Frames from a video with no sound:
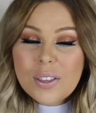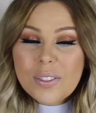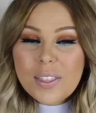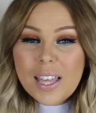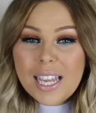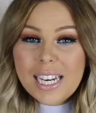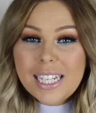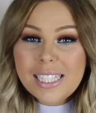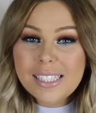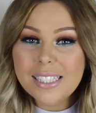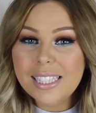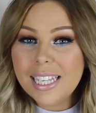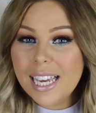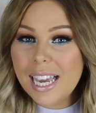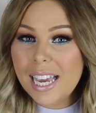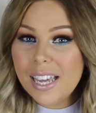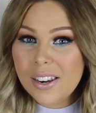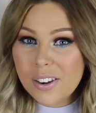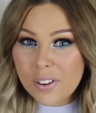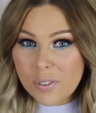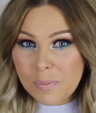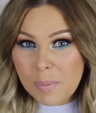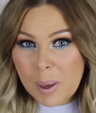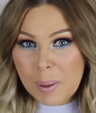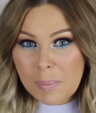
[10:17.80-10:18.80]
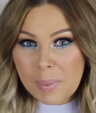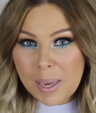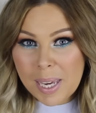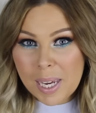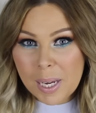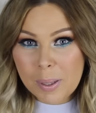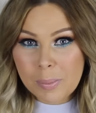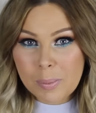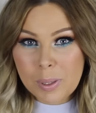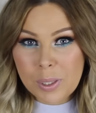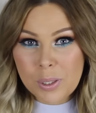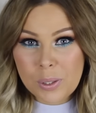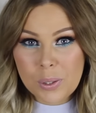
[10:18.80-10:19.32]
So that is the end of my
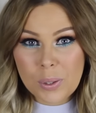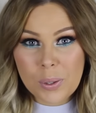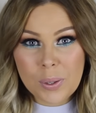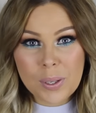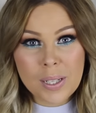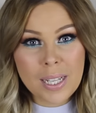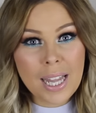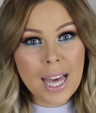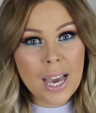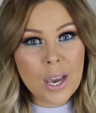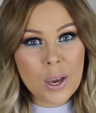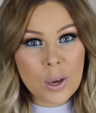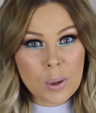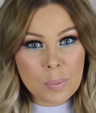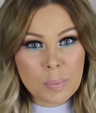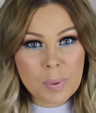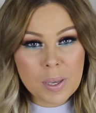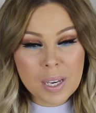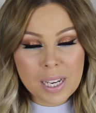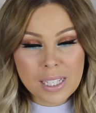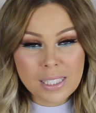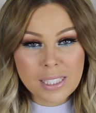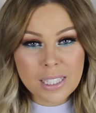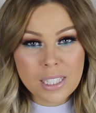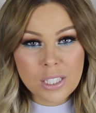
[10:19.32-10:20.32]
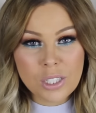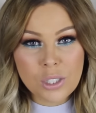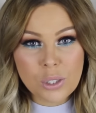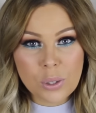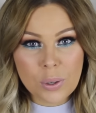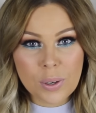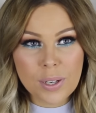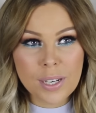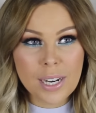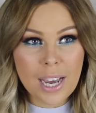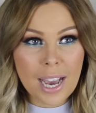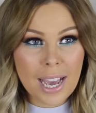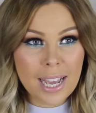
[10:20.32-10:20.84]
makeup tutorial. I hope you guys
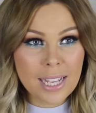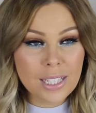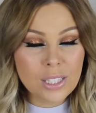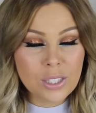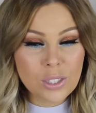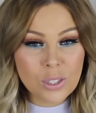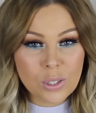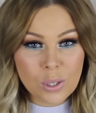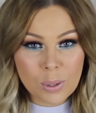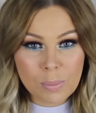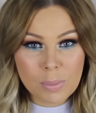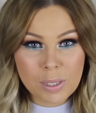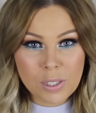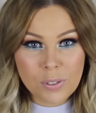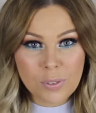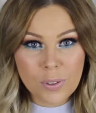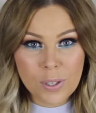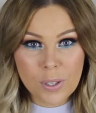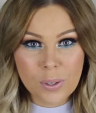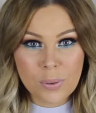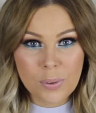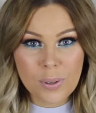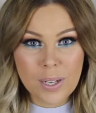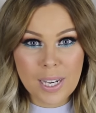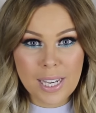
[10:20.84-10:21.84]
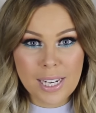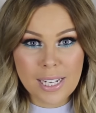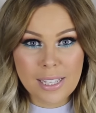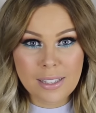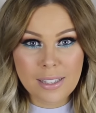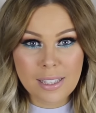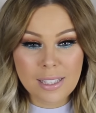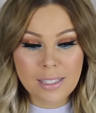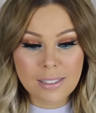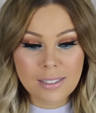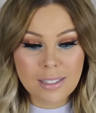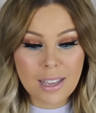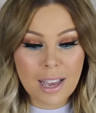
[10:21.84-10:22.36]
enjoyed. I had so much fun
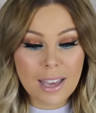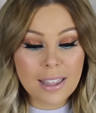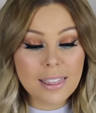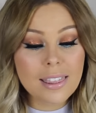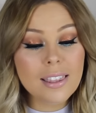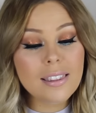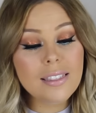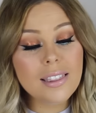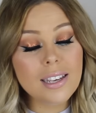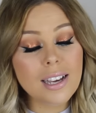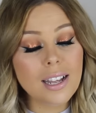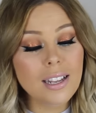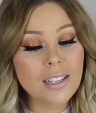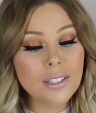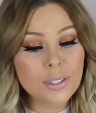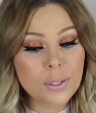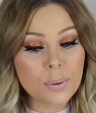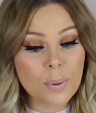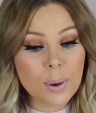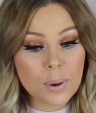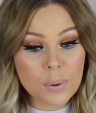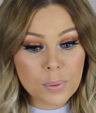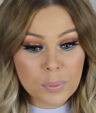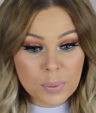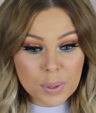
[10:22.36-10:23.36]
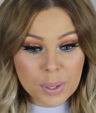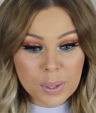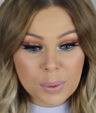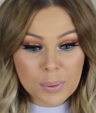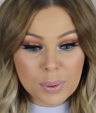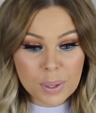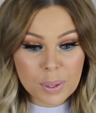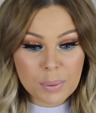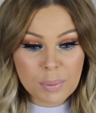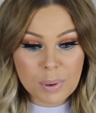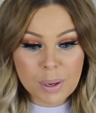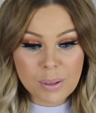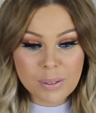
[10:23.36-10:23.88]
creating this. I think the colors work really,
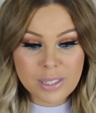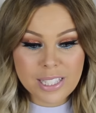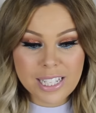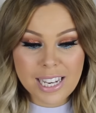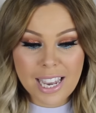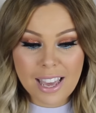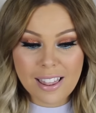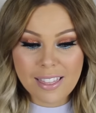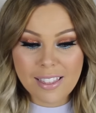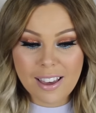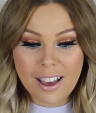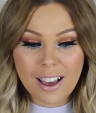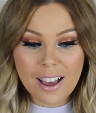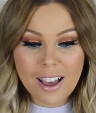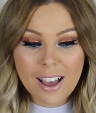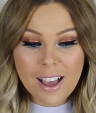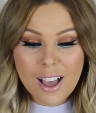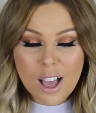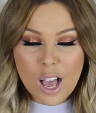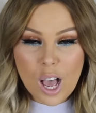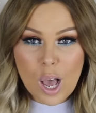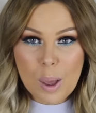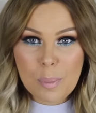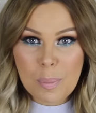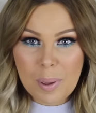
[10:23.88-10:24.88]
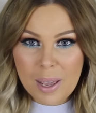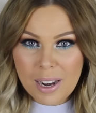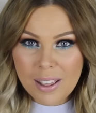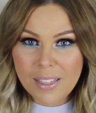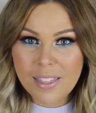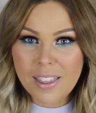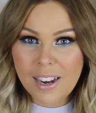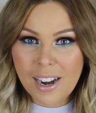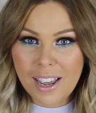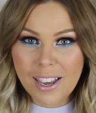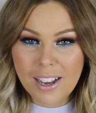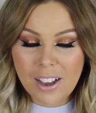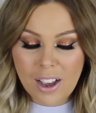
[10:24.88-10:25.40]
really well together,
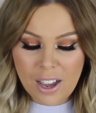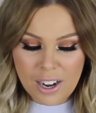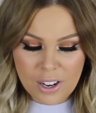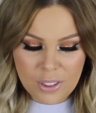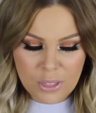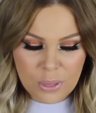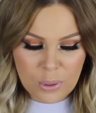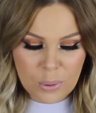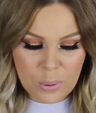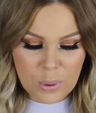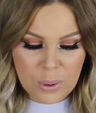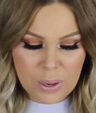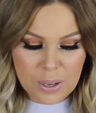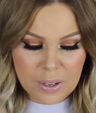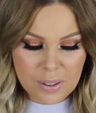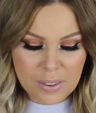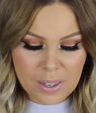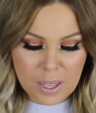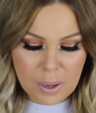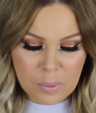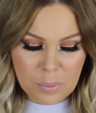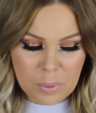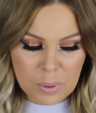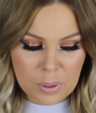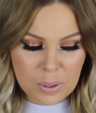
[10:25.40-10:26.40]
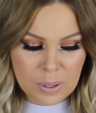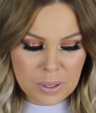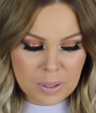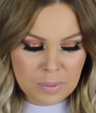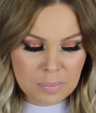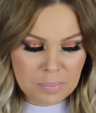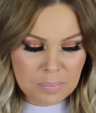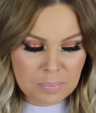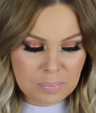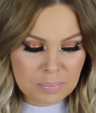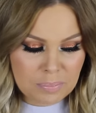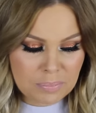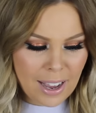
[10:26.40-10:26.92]
better than I kind of thought they would.
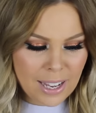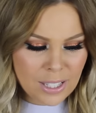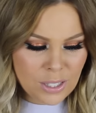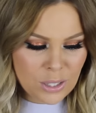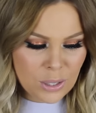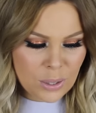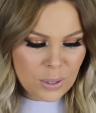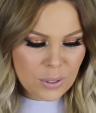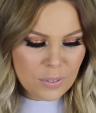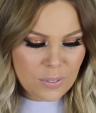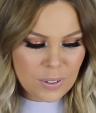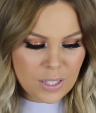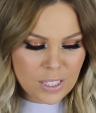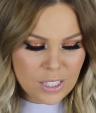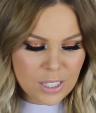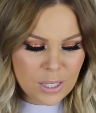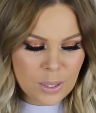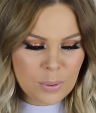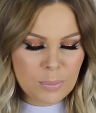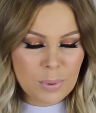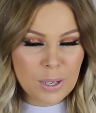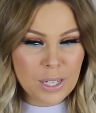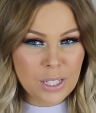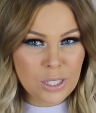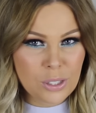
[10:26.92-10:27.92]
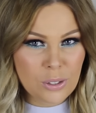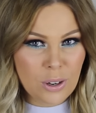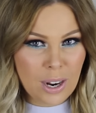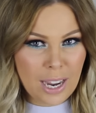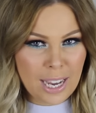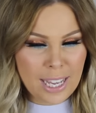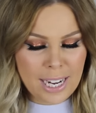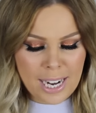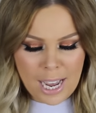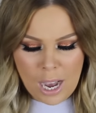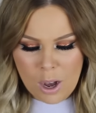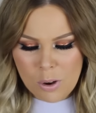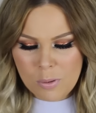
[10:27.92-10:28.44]
I do eventually want to
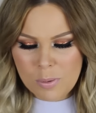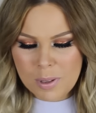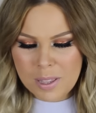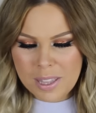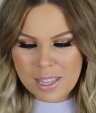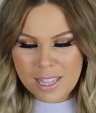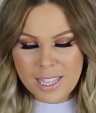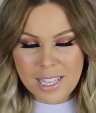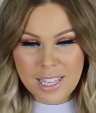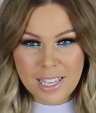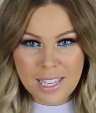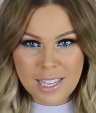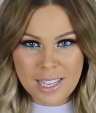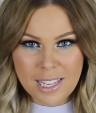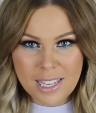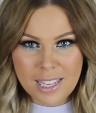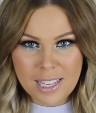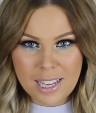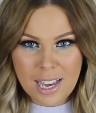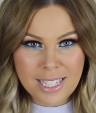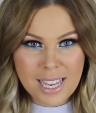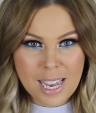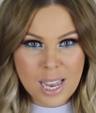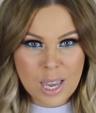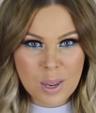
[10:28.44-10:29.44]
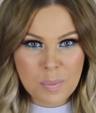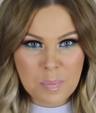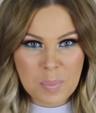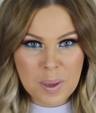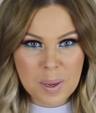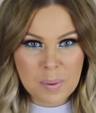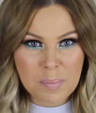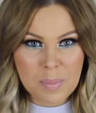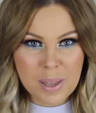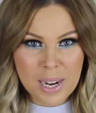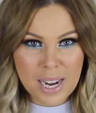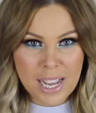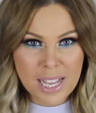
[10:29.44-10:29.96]
try it out with the tan
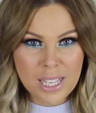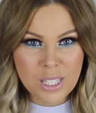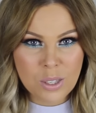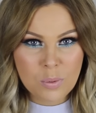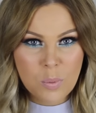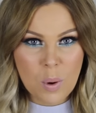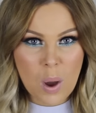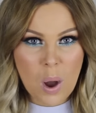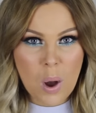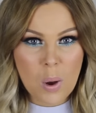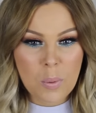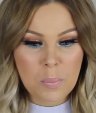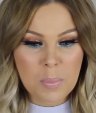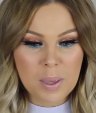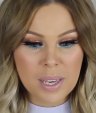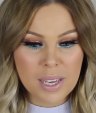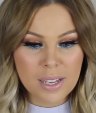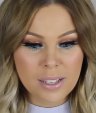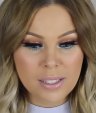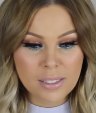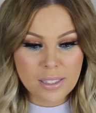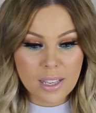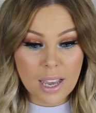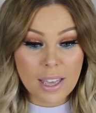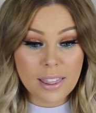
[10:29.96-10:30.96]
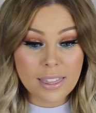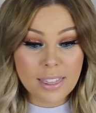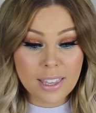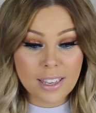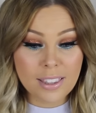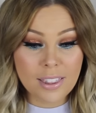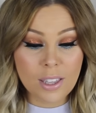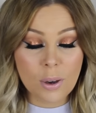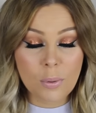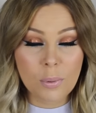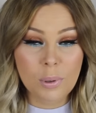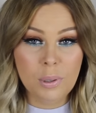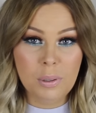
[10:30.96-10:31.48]
pigment as well because I
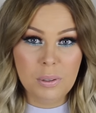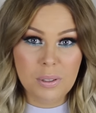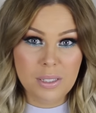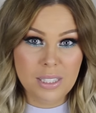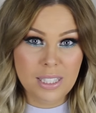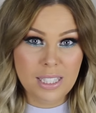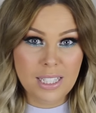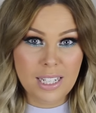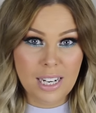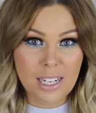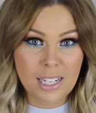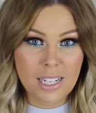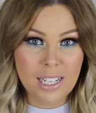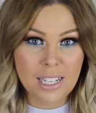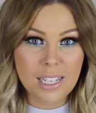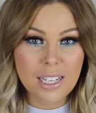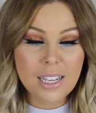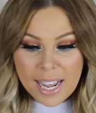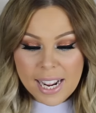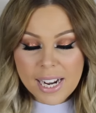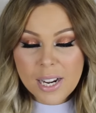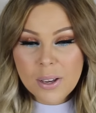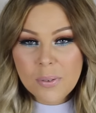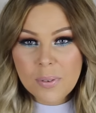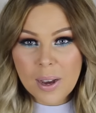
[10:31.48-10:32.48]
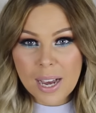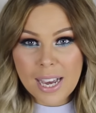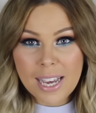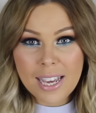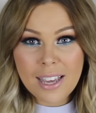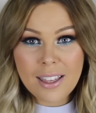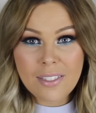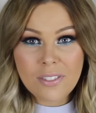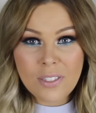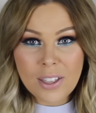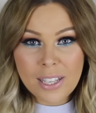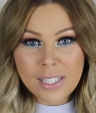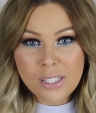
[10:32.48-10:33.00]
think that would look stunning.
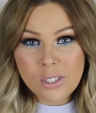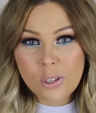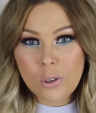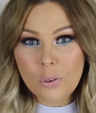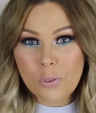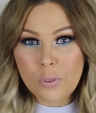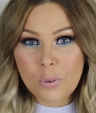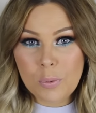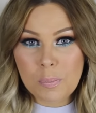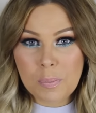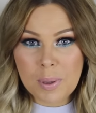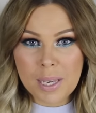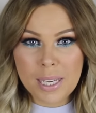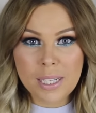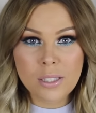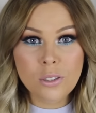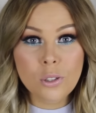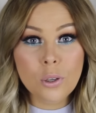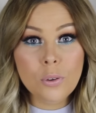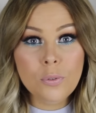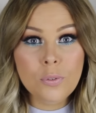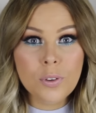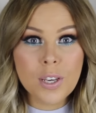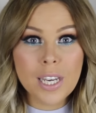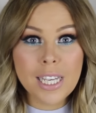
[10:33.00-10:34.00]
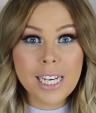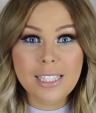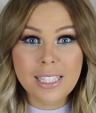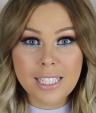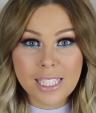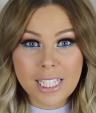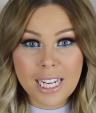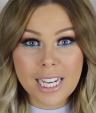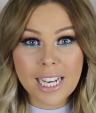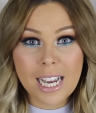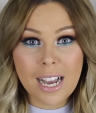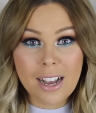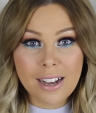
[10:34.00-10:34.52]
Anyway, that's all from me. Don't forget to
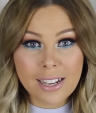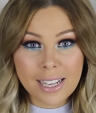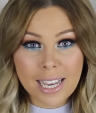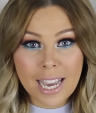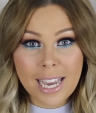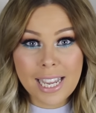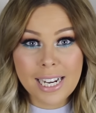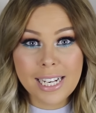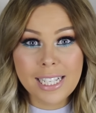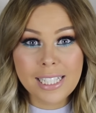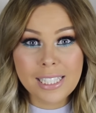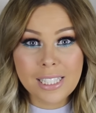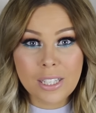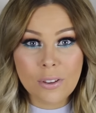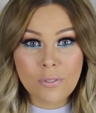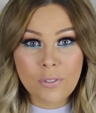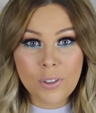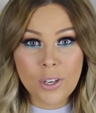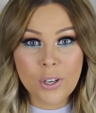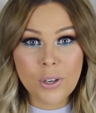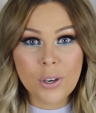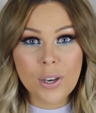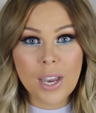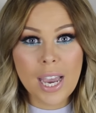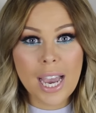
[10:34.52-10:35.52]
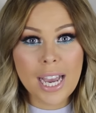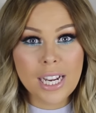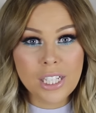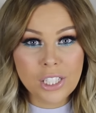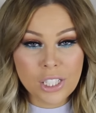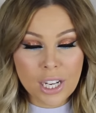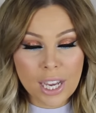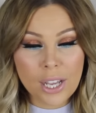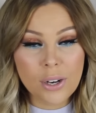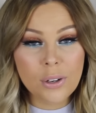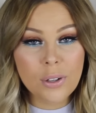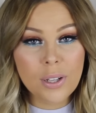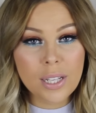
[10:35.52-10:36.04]
check out Katy's video and
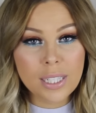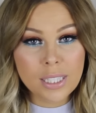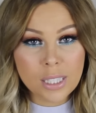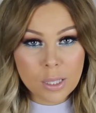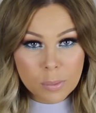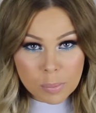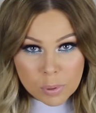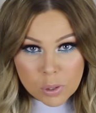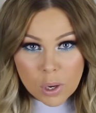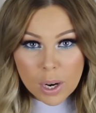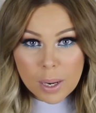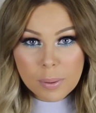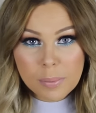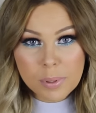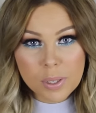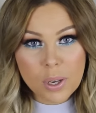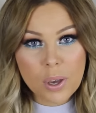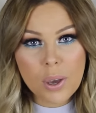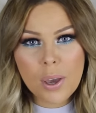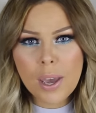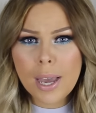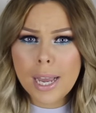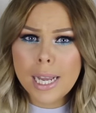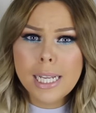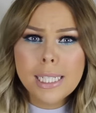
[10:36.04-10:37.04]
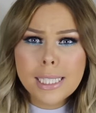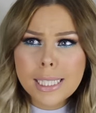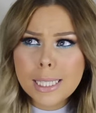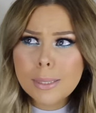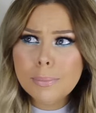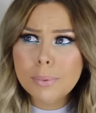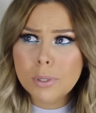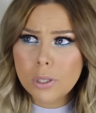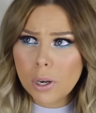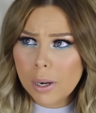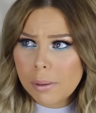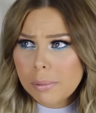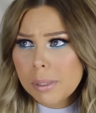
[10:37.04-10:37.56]
channel and subscribe to her and
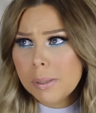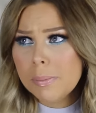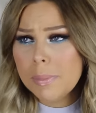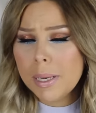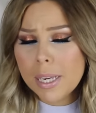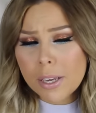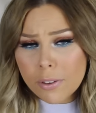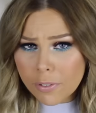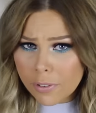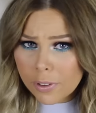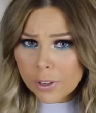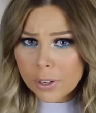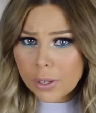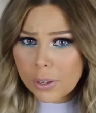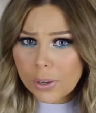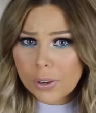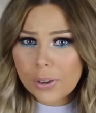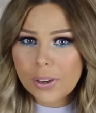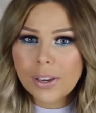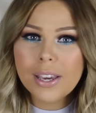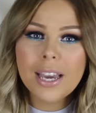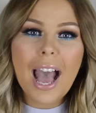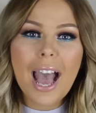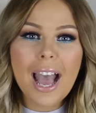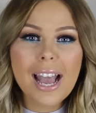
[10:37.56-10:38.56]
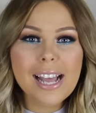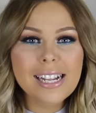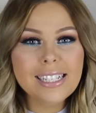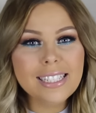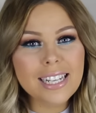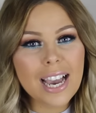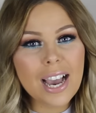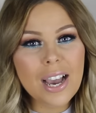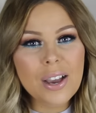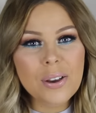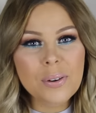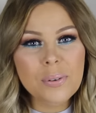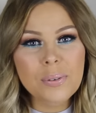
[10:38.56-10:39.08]
subscribe to me if you're new
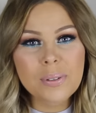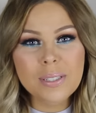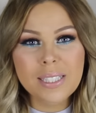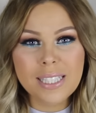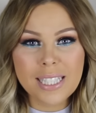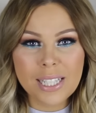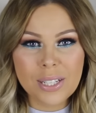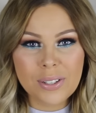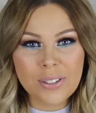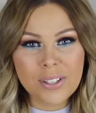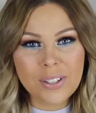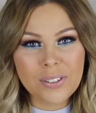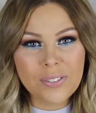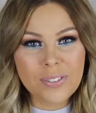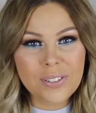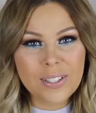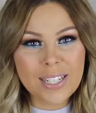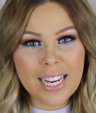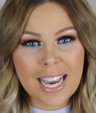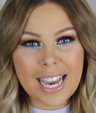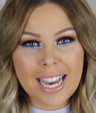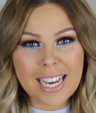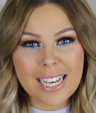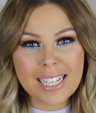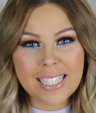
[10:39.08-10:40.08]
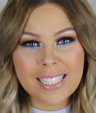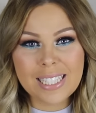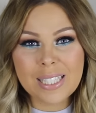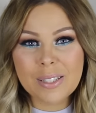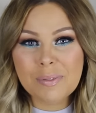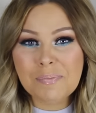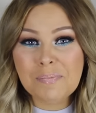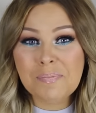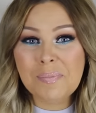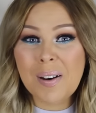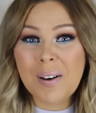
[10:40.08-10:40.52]
and I will see you in a few days.